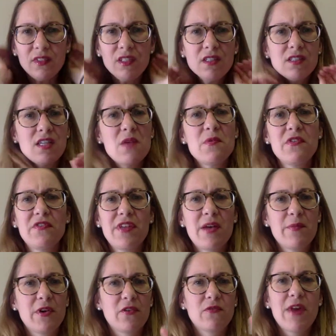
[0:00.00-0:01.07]
some of them
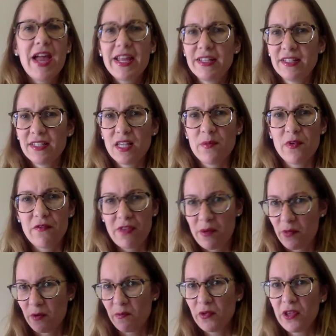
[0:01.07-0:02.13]
are red and some of them
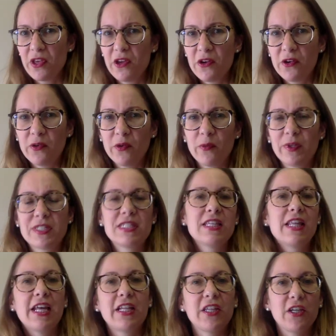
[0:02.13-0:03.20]
are blue, and what's the
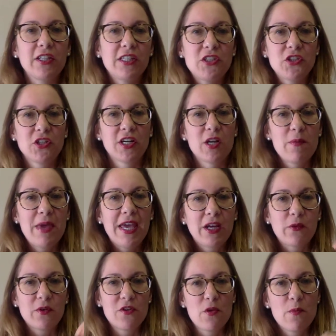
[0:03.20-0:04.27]
likelihood that you're going to pick
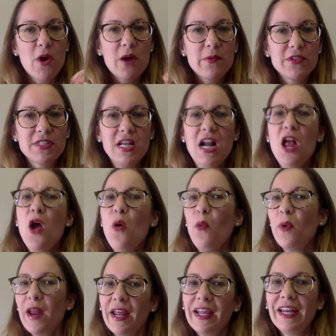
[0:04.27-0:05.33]
one of the marbles? We're
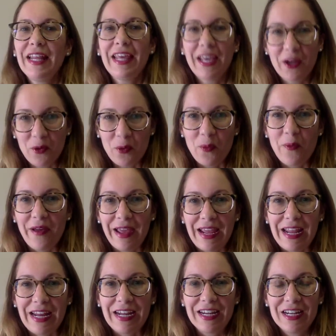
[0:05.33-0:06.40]
not going to get
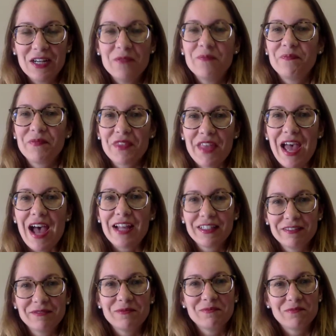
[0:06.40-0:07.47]
quite that
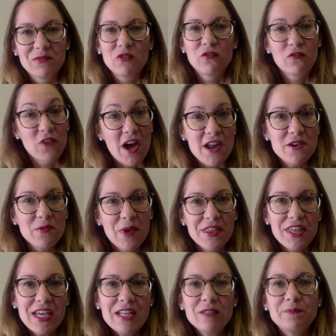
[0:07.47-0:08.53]
fun with
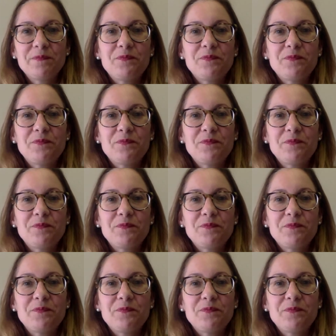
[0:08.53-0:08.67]
it,